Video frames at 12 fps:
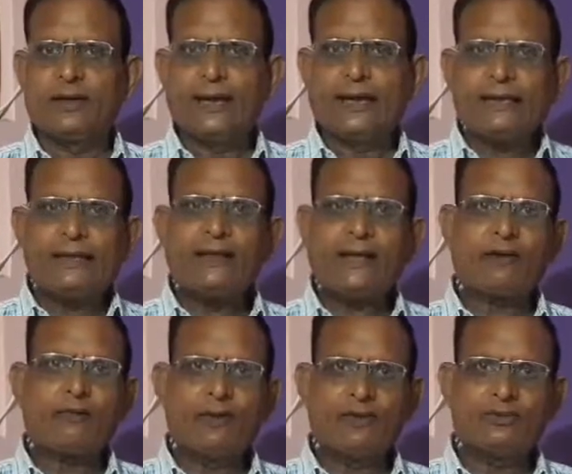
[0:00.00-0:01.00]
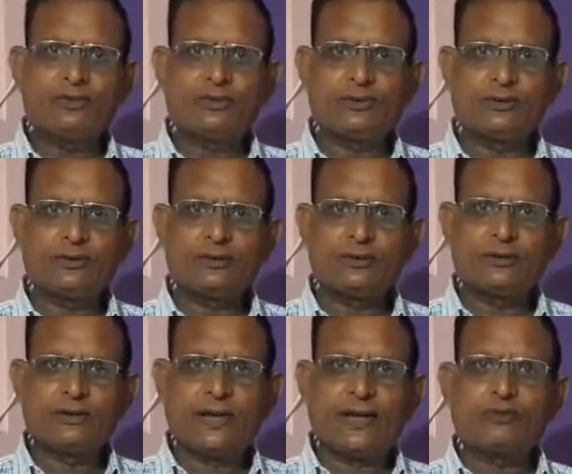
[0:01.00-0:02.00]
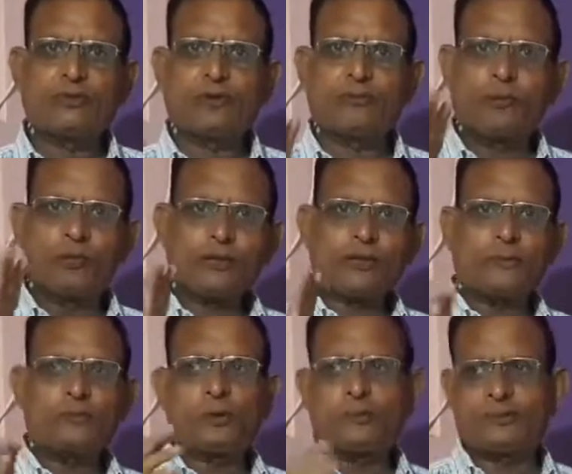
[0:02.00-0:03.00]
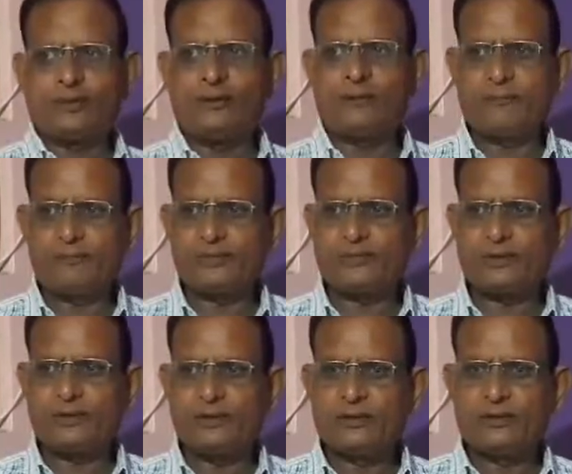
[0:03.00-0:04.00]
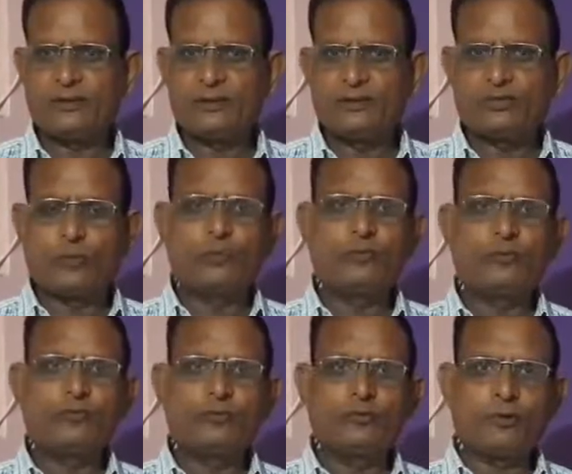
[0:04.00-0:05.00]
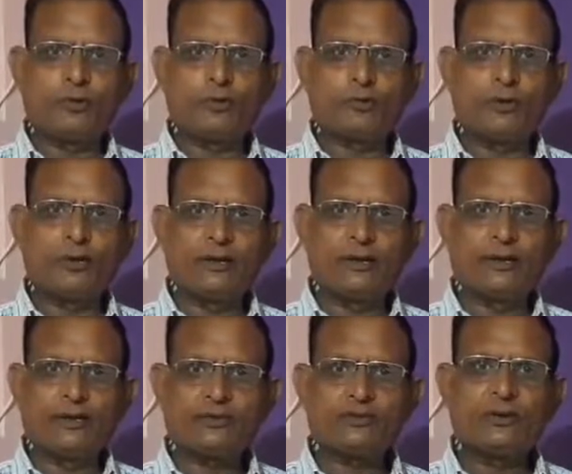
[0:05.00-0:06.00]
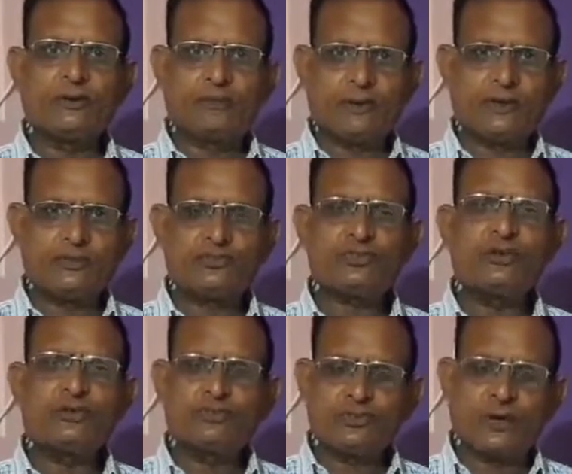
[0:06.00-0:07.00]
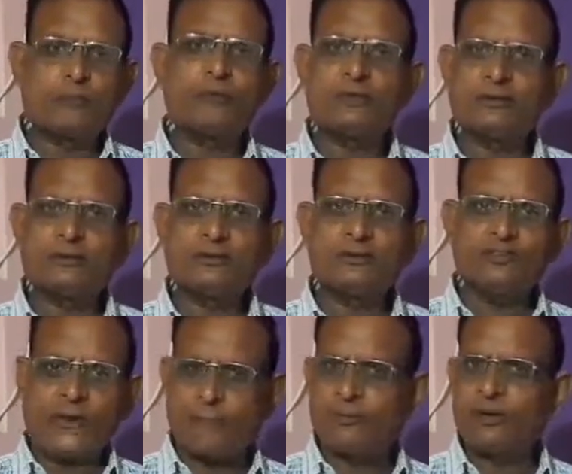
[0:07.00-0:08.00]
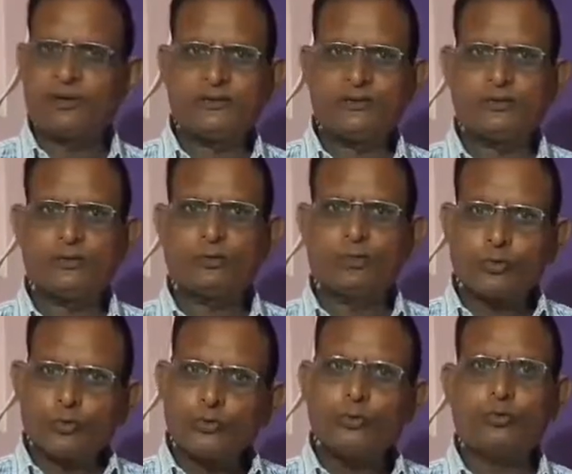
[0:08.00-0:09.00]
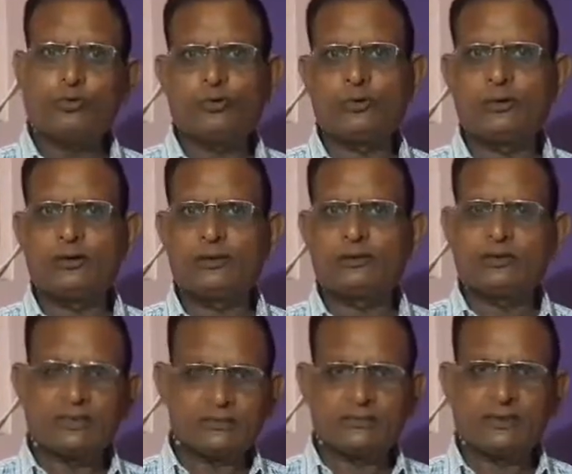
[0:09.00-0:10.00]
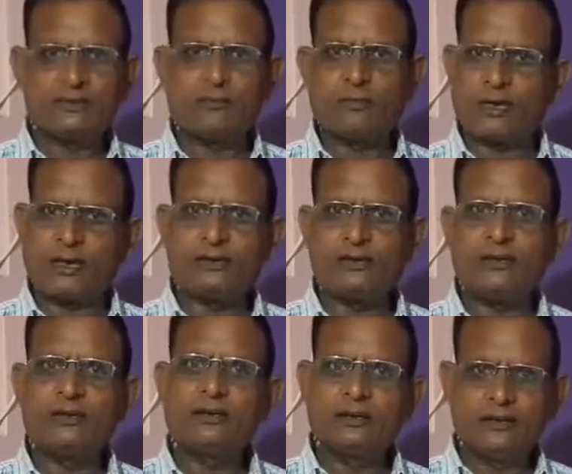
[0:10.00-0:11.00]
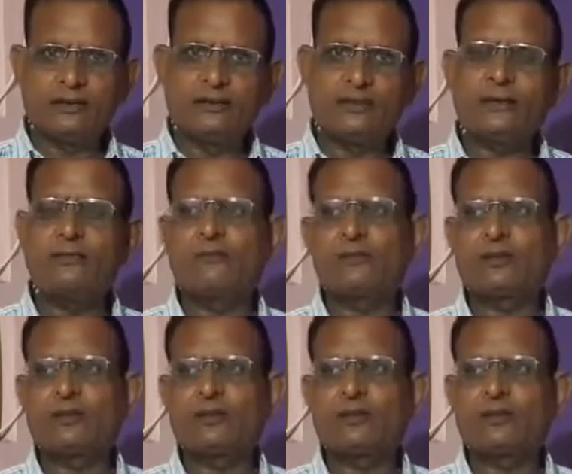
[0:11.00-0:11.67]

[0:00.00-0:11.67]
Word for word: Any language has got four types of skill. Suppose if you want to learn English, French, German, Japanese, Urdu, Sanskrit, Marathi, Hindi,